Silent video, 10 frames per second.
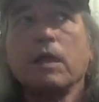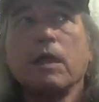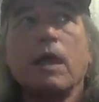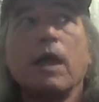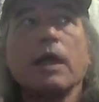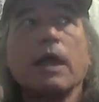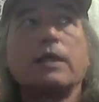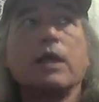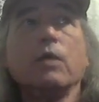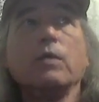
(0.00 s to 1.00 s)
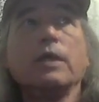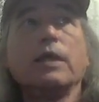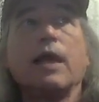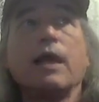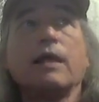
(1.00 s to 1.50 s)
and I go
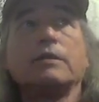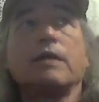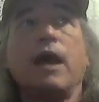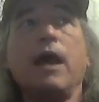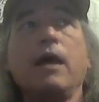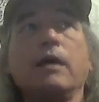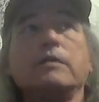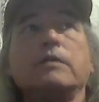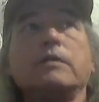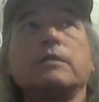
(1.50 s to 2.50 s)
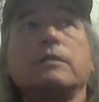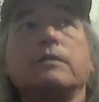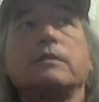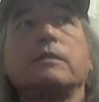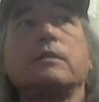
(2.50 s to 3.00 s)
in as
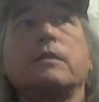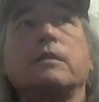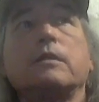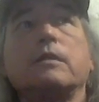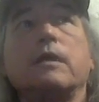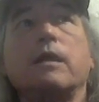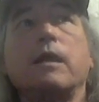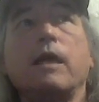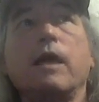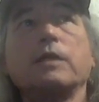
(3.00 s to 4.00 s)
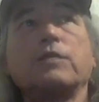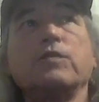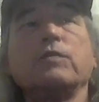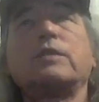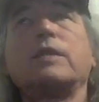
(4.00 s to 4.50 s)

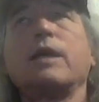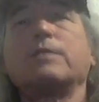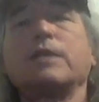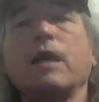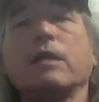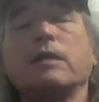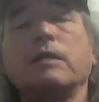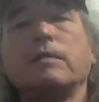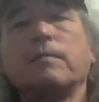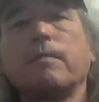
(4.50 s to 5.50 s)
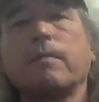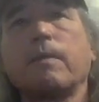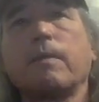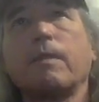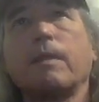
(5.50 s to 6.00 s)
Food Stamp Sally,
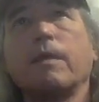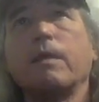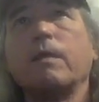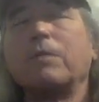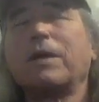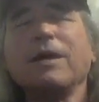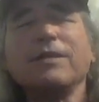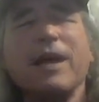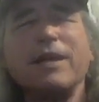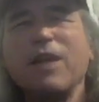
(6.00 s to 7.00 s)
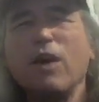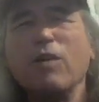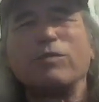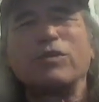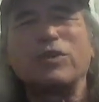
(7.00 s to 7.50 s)
because I
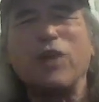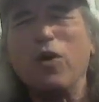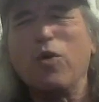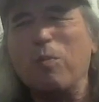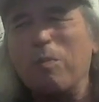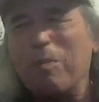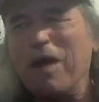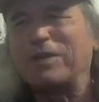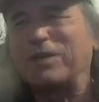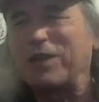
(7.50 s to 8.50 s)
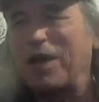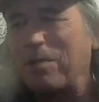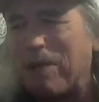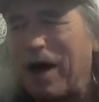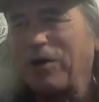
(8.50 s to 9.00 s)
know so much
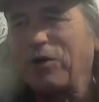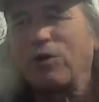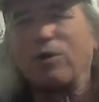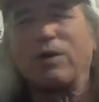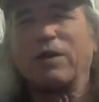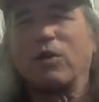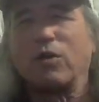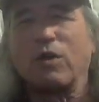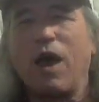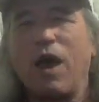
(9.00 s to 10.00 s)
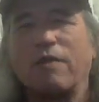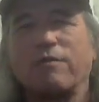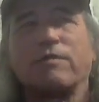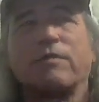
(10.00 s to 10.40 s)
about her and her life,